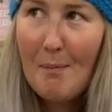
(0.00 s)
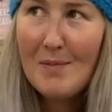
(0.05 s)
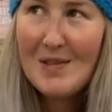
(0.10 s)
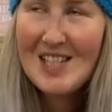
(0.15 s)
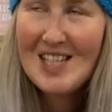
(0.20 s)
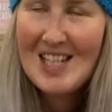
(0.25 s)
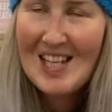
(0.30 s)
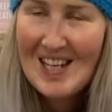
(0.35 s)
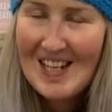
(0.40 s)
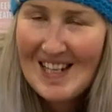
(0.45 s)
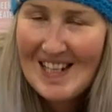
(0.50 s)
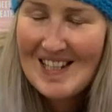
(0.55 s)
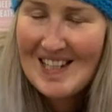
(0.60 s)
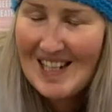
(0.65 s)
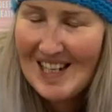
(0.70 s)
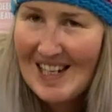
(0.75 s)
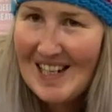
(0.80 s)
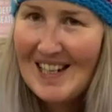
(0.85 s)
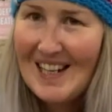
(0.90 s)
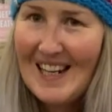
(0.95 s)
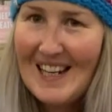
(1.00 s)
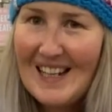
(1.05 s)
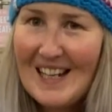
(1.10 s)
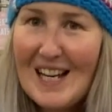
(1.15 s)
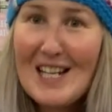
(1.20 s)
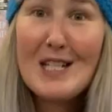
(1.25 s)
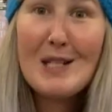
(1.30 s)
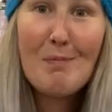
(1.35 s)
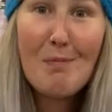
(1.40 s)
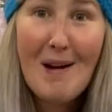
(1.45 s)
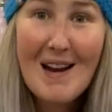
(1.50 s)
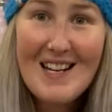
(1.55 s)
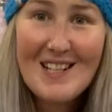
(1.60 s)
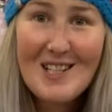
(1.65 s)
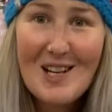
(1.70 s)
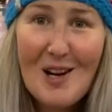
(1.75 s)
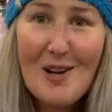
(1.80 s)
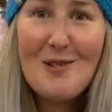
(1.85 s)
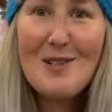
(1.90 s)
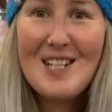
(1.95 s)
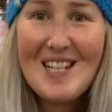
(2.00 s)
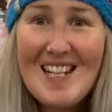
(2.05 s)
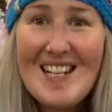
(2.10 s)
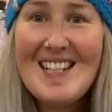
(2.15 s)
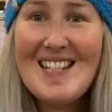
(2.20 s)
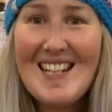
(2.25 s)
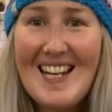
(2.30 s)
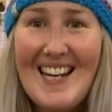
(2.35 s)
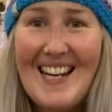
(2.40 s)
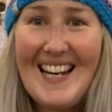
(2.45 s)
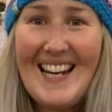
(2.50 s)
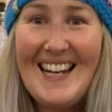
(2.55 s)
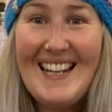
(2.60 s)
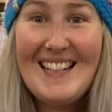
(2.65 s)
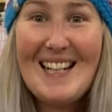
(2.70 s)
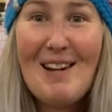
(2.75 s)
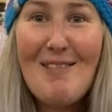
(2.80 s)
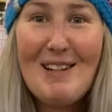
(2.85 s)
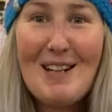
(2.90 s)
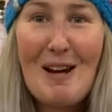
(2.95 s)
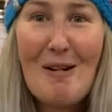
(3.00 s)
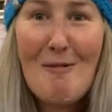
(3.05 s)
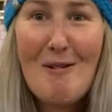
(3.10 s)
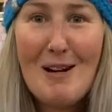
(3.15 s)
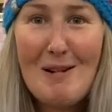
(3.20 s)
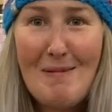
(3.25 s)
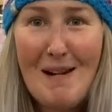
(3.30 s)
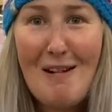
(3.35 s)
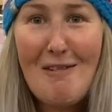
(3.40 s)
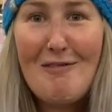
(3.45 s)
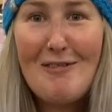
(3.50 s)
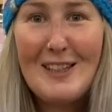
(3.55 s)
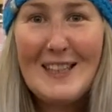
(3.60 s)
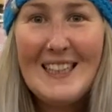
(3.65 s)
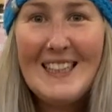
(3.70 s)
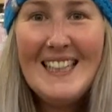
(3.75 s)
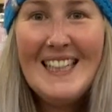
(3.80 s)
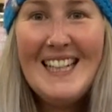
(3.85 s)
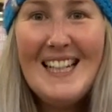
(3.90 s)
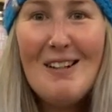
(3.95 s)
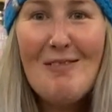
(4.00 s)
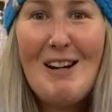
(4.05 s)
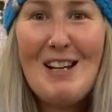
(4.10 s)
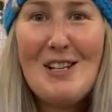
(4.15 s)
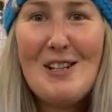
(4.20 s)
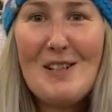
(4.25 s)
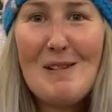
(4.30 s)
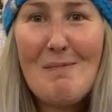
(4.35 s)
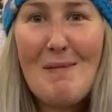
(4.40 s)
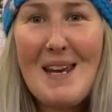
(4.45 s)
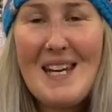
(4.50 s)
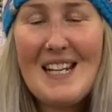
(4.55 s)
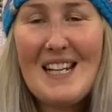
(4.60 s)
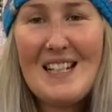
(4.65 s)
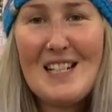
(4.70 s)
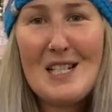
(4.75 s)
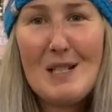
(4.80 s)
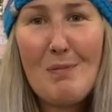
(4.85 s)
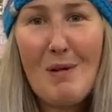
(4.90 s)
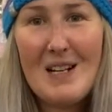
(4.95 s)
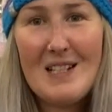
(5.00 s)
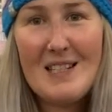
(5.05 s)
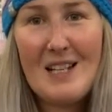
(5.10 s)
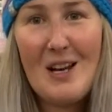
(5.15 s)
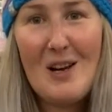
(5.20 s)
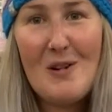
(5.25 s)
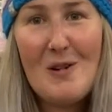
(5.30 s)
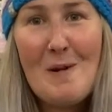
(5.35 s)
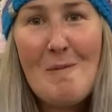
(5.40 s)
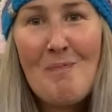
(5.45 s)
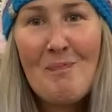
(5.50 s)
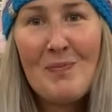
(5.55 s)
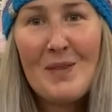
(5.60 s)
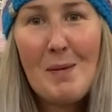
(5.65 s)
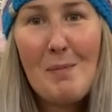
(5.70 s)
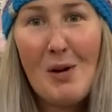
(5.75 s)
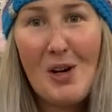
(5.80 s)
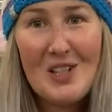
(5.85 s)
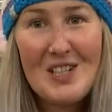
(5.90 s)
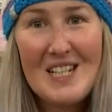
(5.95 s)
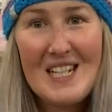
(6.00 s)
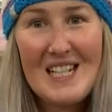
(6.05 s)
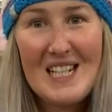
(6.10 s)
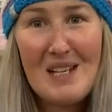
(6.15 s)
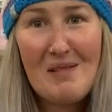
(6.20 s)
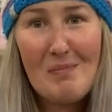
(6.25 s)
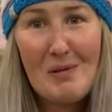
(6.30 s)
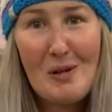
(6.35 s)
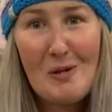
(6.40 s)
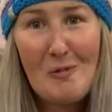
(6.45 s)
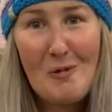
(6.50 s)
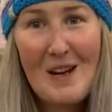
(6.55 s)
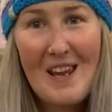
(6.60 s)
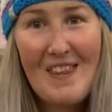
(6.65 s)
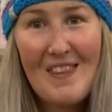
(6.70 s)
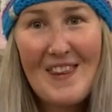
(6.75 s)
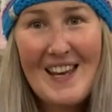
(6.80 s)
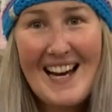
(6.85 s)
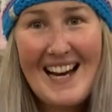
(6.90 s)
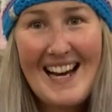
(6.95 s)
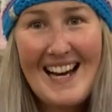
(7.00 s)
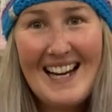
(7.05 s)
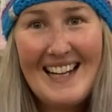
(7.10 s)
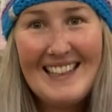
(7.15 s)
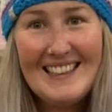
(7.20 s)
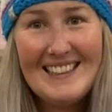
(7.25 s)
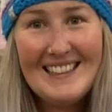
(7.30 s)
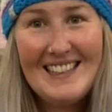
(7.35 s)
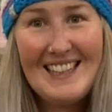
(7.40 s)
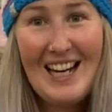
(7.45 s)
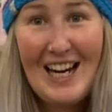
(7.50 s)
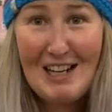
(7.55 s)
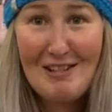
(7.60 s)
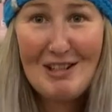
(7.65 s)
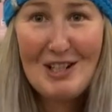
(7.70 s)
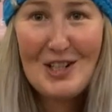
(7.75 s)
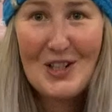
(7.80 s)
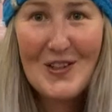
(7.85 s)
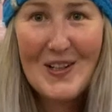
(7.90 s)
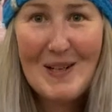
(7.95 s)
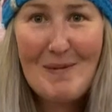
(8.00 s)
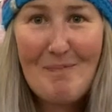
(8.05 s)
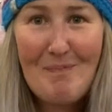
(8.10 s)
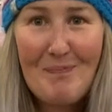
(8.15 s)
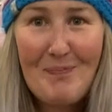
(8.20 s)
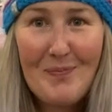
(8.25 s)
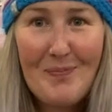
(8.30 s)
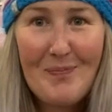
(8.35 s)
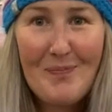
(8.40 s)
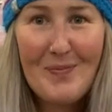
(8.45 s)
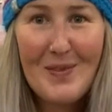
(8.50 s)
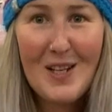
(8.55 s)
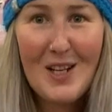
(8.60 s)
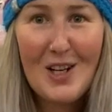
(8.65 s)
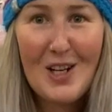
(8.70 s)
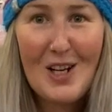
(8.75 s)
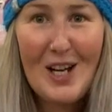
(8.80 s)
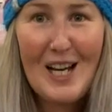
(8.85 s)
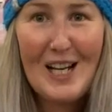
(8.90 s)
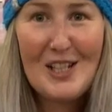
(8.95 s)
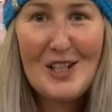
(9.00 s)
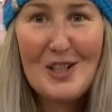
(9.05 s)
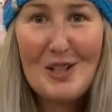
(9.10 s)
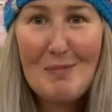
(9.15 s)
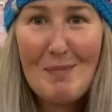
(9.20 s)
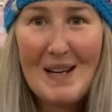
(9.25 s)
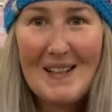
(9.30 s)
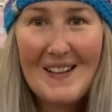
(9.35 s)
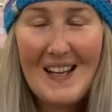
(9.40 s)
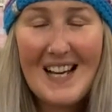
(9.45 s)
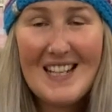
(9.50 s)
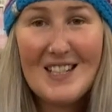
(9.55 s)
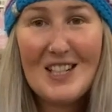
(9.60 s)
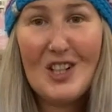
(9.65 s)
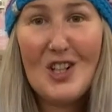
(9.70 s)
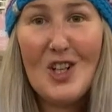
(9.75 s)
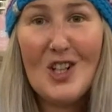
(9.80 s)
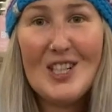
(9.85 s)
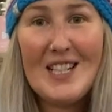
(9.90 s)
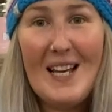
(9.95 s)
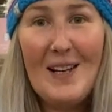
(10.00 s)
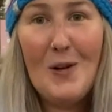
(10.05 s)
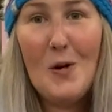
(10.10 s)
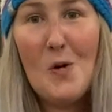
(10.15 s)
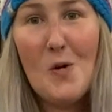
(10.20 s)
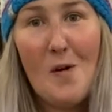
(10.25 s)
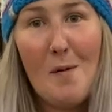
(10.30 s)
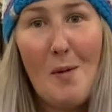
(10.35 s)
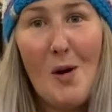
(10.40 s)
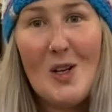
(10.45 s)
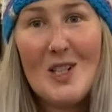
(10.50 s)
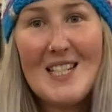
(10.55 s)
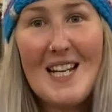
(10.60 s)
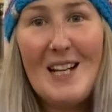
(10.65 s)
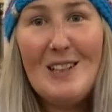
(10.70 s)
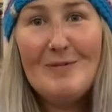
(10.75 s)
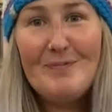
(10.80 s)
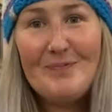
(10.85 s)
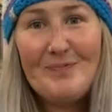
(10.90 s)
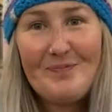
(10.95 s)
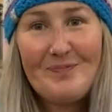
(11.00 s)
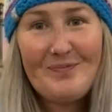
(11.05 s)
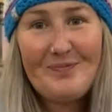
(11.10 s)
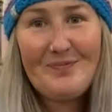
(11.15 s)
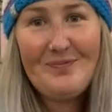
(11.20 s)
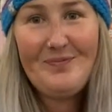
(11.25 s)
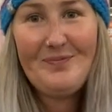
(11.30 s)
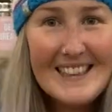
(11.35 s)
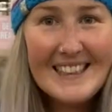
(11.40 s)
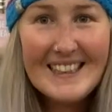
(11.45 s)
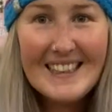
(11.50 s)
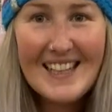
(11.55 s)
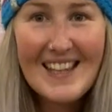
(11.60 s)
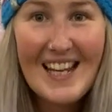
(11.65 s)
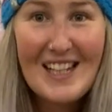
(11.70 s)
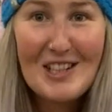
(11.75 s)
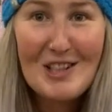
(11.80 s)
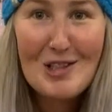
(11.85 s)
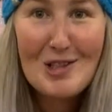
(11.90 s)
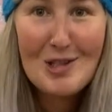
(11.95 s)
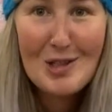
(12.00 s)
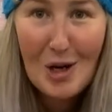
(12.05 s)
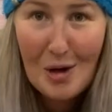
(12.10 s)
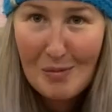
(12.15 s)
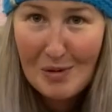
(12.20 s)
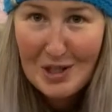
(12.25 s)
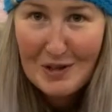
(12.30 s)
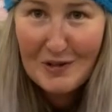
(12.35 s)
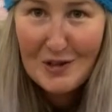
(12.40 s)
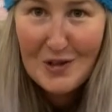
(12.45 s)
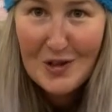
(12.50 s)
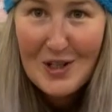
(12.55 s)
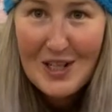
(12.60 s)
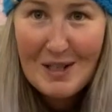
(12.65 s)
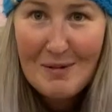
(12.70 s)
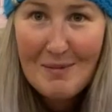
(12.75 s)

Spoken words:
tea teeny, espresso tea teeny. There we go, what a mouthful. Where you can make an espresso martini but with Irish cream. And you can make that as a cocktail or a mocktail. Thank you so much for joining